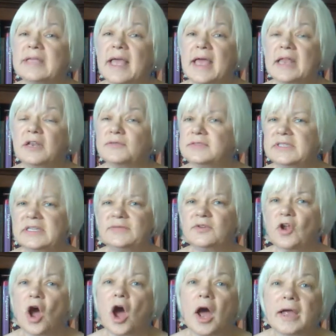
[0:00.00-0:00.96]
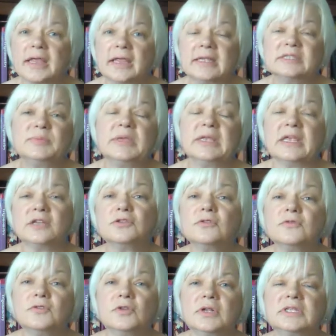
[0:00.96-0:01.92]
end of Stephen Hawking's being
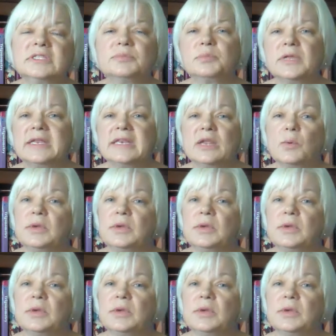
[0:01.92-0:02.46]
interviewed explaining